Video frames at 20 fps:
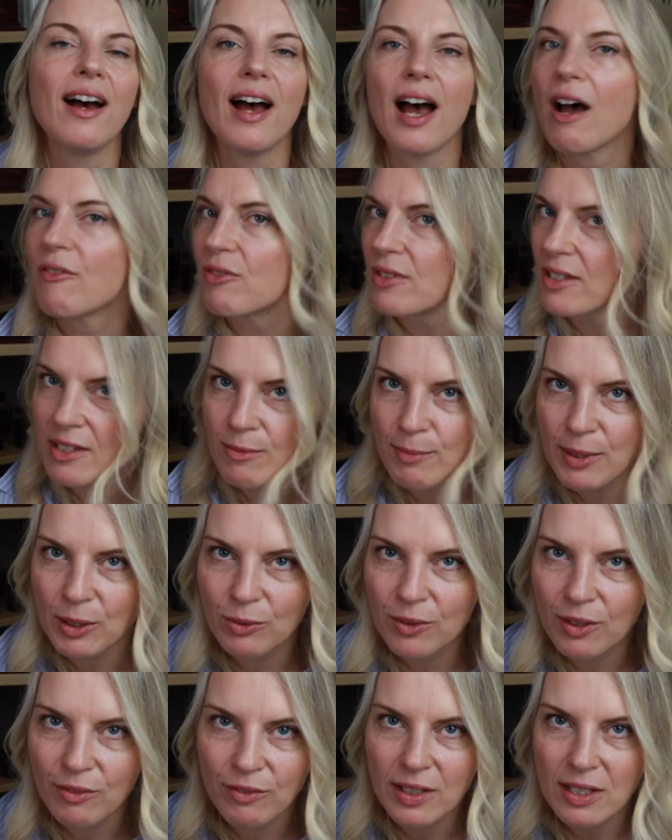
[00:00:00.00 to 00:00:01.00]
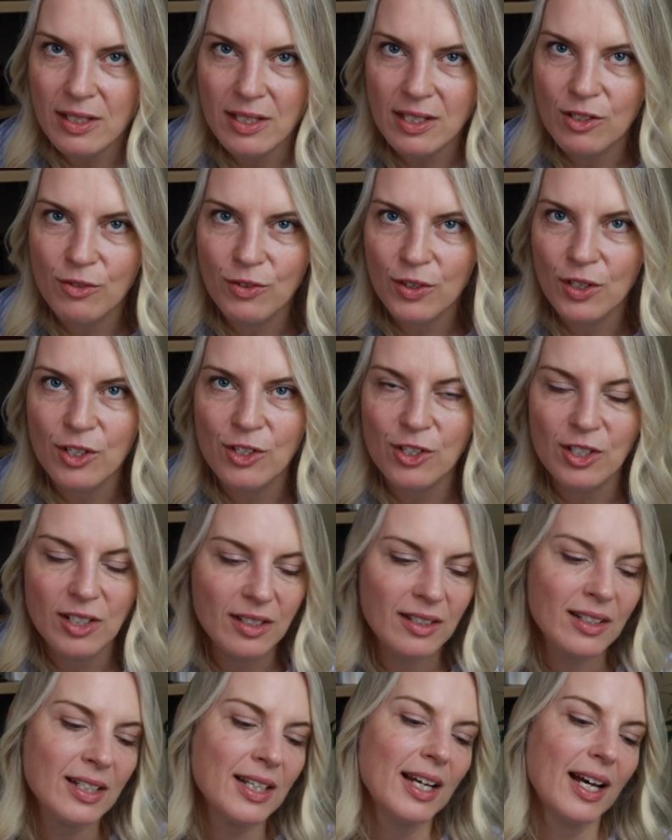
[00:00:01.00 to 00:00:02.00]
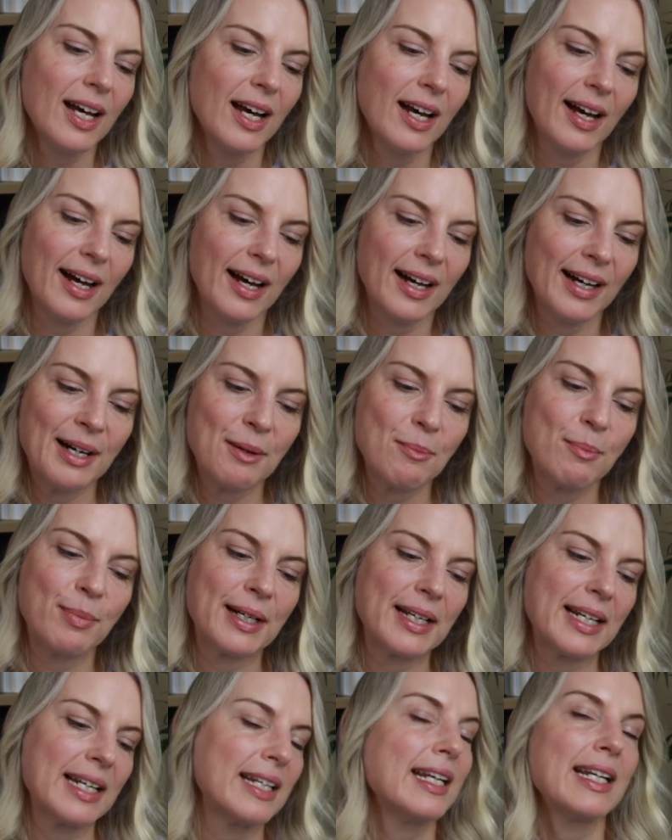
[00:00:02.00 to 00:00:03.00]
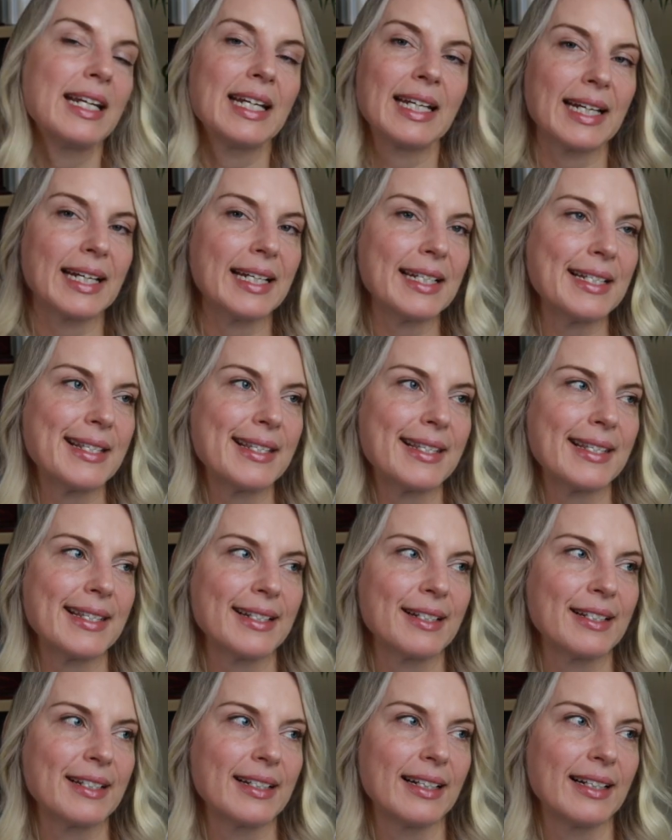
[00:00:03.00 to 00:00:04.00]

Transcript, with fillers: Haven't smelled the vintage version, uh, but in any case,